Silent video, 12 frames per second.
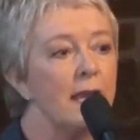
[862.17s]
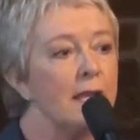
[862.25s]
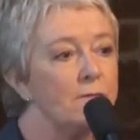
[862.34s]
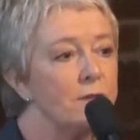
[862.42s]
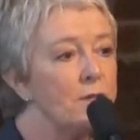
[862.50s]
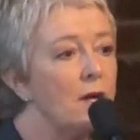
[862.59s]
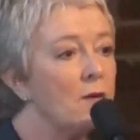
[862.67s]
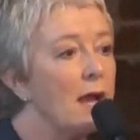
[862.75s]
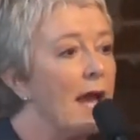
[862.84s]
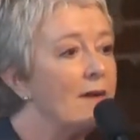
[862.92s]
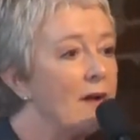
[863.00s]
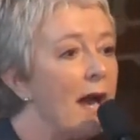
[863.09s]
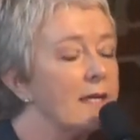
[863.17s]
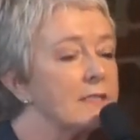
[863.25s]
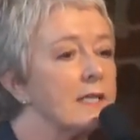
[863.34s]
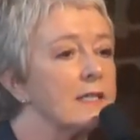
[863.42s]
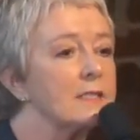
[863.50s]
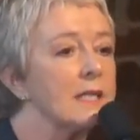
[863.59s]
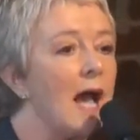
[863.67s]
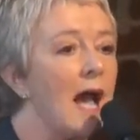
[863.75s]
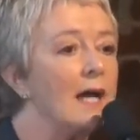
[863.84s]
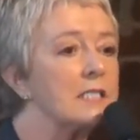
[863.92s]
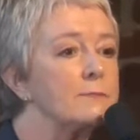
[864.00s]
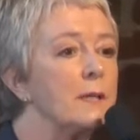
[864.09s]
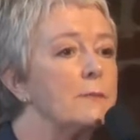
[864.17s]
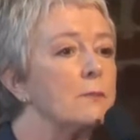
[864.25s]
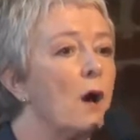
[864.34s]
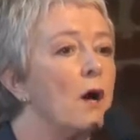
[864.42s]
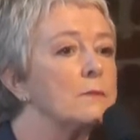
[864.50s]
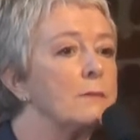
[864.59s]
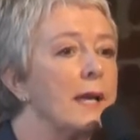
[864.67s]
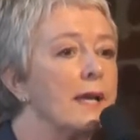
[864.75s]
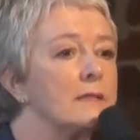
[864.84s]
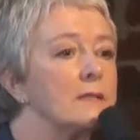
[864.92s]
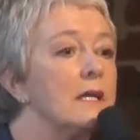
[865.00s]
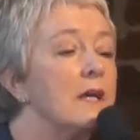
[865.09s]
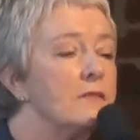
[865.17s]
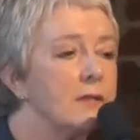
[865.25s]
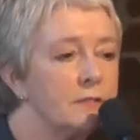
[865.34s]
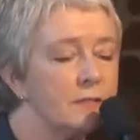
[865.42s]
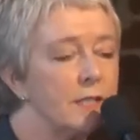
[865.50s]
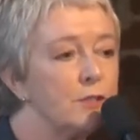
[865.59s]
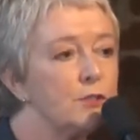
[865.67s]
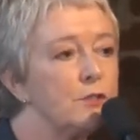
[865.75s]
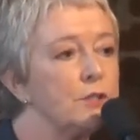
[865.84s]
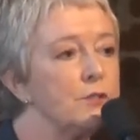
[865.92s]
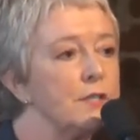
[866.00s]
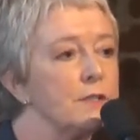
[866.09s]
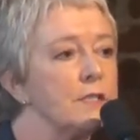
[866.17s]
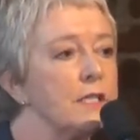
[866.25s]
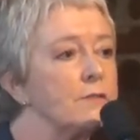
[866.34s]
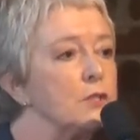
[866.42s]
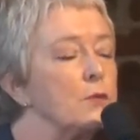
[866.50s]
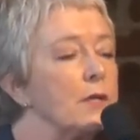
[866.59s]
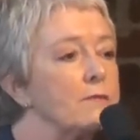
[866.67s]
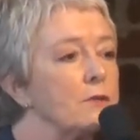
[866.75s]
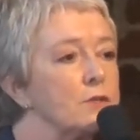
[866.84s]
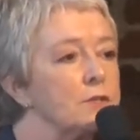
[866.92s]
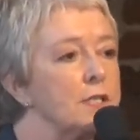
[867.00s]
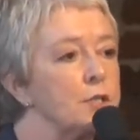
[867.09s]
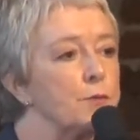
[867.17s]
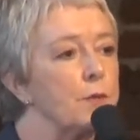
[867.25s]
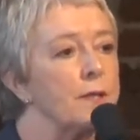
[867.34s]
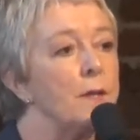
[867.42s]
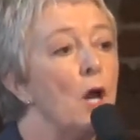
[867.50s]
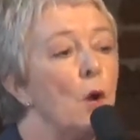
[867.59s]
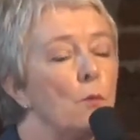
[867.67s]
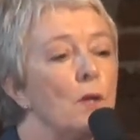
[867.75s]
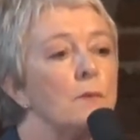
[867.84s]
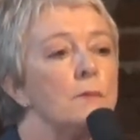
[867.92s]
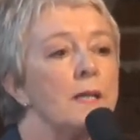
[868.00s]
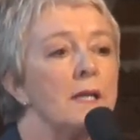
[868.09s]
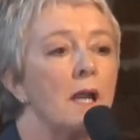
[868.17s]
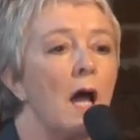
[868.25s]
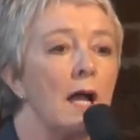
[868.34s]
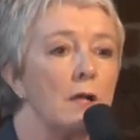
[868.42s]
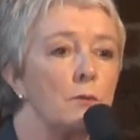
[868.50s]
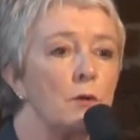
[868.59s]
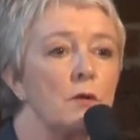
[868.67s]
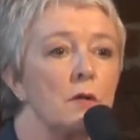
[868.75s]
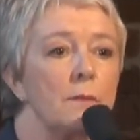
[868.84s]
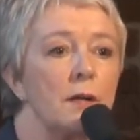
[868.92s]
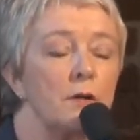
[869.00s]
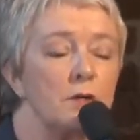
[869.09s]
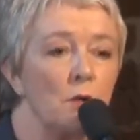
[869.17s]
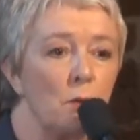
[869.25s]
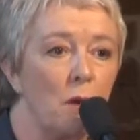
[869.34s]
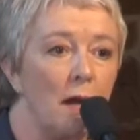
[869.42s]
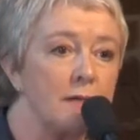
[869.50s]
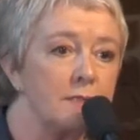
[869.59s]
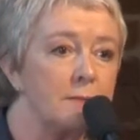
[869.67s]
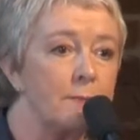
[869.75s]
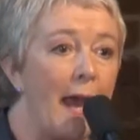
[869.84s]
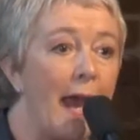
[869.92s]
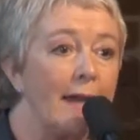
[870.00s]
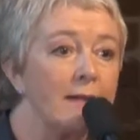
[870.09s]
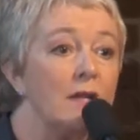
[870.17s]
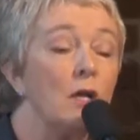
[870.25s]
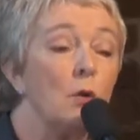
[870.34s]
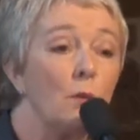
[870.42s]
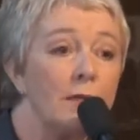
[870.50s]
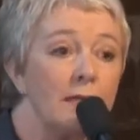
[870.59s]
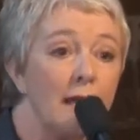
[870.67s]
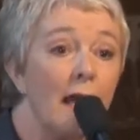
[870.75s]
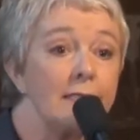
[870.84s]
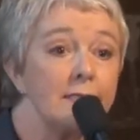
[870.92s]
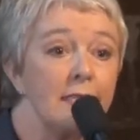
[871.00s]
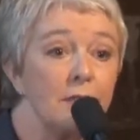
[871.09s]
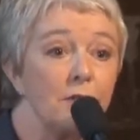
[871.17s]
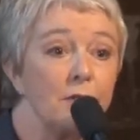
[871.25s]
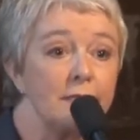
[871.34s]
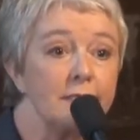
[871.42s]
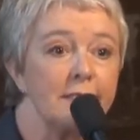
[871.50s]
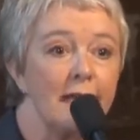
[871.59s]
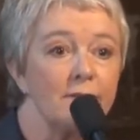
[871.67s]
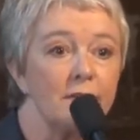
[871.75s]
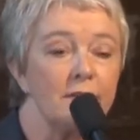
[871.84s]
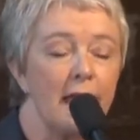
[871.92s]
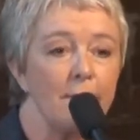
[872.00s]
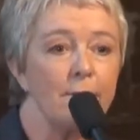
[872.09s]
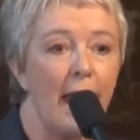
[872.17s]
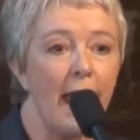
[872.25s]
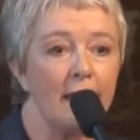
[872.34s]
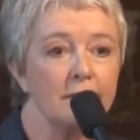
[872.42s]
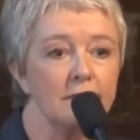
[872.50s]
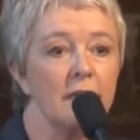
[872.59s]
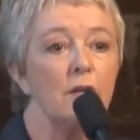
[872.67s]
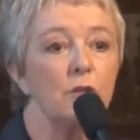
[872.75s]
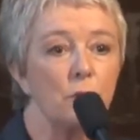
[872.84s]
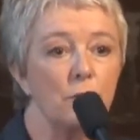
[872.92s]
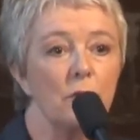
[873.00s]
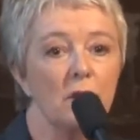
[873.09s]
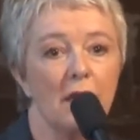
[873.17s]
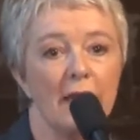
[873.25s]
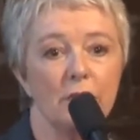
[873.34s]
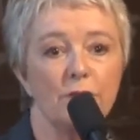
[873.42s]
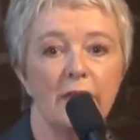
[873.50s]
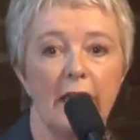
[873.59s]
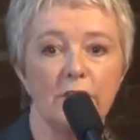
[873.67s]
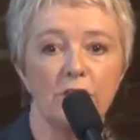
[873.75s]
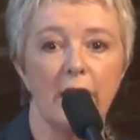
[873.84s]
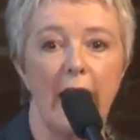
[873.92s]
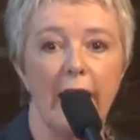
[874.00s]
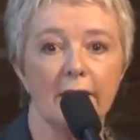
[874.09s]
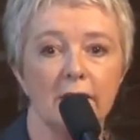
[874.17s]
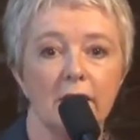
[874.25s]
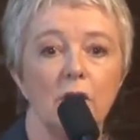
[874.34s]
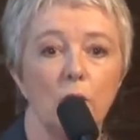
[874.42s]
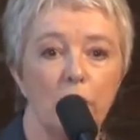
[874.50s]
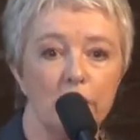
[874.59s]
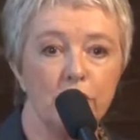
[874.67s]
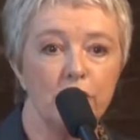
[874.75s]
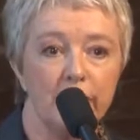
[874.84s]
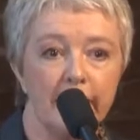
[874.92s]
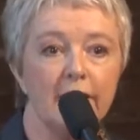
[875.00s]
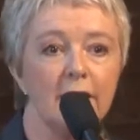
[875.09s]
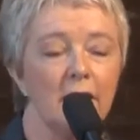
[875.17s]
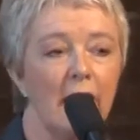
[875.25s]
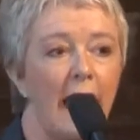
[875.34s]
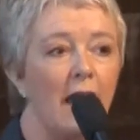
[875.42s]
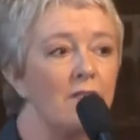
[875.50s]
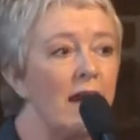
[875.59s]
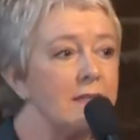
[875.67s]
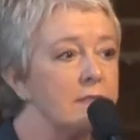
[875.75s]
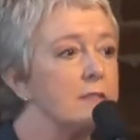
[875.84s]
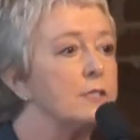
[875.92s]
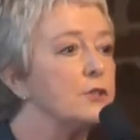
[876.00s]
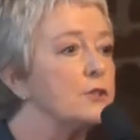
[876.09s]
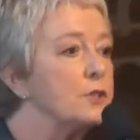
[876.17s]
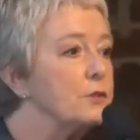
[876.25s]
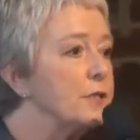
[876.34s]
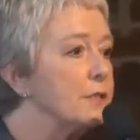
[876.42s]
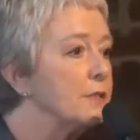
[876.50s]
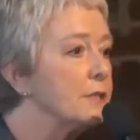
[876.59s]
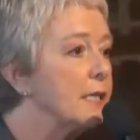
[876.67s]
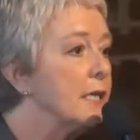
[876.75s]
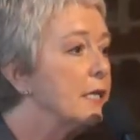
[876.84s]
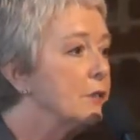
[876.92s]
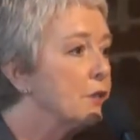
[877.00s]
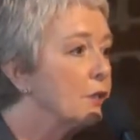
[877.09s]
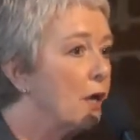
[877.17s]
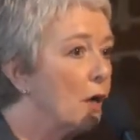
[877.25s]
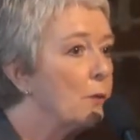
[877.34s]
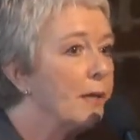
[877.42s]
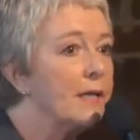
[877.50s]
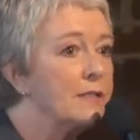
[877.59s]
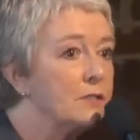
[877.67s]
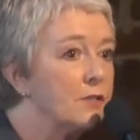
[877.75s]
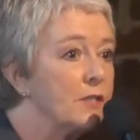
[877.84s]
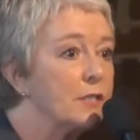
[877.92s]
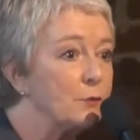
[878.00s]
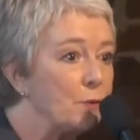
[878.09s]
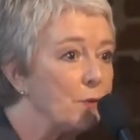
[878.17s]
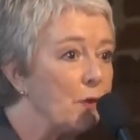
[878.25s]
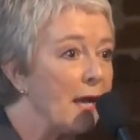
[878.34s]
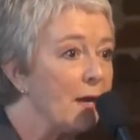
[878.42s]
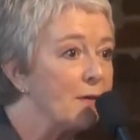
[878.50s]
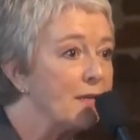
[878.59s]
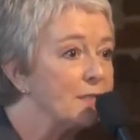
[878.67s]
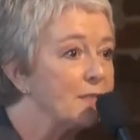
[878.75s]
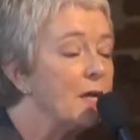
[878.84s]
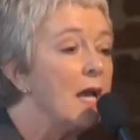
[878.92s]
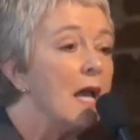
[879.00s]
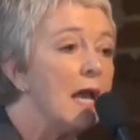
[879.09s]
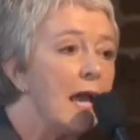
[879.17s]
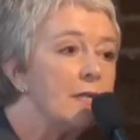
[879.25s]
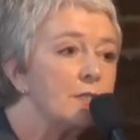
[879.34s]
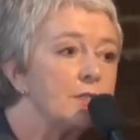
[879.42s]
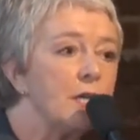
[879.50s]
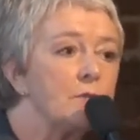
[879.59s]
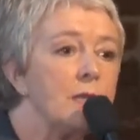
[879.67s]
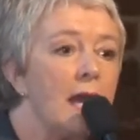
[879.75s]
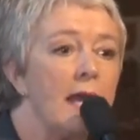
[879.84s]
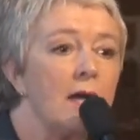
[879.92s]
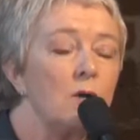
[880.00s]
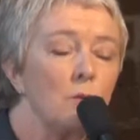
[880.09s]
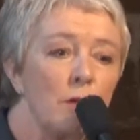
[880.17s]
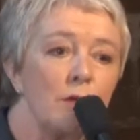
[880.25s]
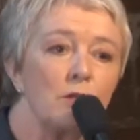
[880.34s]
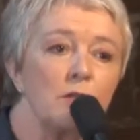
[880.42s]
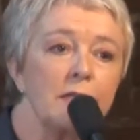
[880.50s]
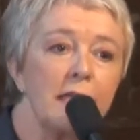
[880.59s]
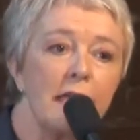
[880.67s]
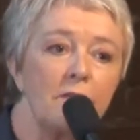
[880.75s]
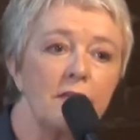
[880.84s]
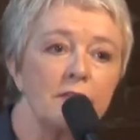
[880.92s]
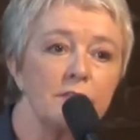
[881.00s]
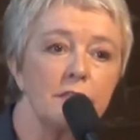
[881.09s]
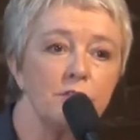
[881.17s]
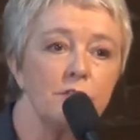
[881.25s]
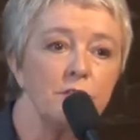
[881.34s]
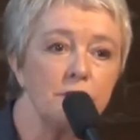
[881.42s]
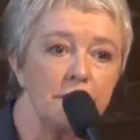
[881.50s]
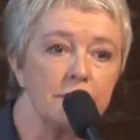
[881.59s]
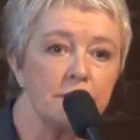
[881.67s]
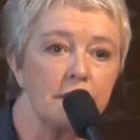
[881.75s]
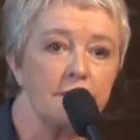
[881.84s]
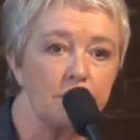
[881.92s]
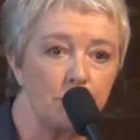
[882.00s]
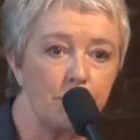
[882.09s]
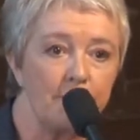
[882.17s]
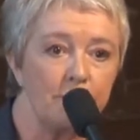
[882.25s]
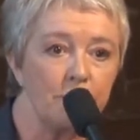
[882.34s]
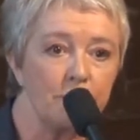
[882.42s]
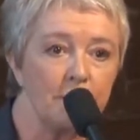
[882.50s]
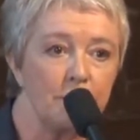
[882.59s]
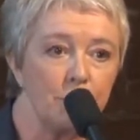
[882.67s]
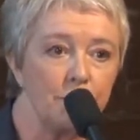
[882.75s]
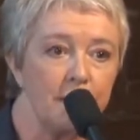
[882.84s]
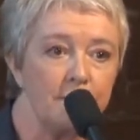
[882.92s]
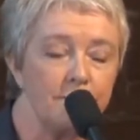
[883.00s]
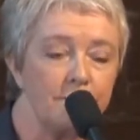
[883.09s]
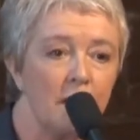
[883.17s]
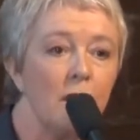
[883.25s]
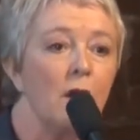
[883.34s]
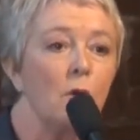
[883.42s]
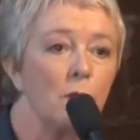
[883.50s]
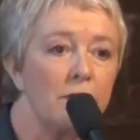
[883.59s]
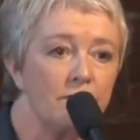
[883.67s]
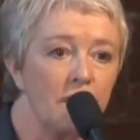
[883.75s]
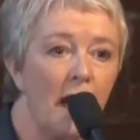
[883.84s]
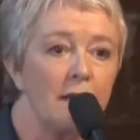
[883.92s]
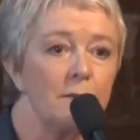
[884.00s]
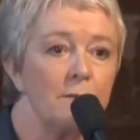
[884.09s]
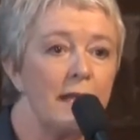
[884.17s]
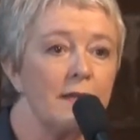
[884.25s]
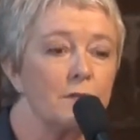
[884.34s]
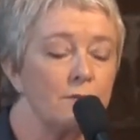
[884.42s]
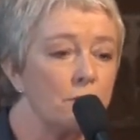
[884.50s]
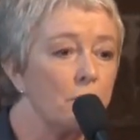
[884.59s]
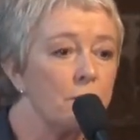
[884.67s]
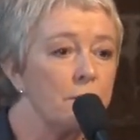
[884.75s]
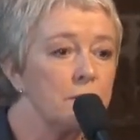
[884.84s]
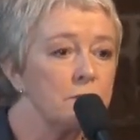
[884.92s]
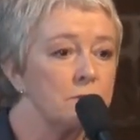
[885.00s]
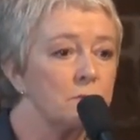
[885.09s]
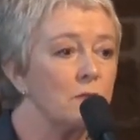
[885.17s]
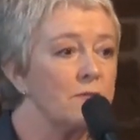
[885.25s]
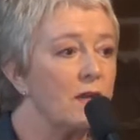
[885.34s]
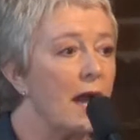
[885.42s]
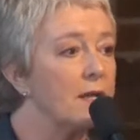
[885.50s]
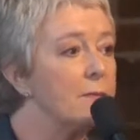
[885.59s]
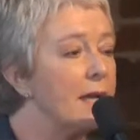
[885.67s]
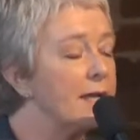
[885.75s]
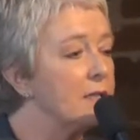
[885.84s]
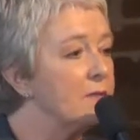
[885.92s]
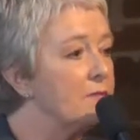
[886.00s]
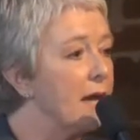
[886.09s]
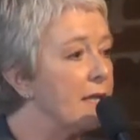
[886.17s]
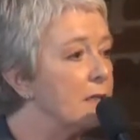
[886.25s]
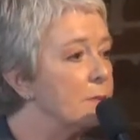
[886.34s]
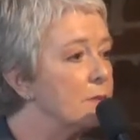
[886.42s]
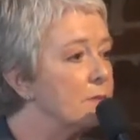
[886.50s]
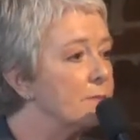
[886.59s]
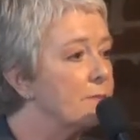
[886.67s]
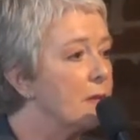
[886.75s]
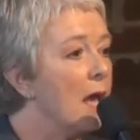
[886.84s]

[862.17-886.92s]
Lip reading: If you don't have access to high-speed broadband, the essential utility of the 21st century, we would be like rural America was back when in 1937 they passed the Rural Electrification Act, which did allow that essential utility to go into these rural areas. And so now we're looking at the essential utility of the 21st century, We've got to make it affordable. We've got to make it available.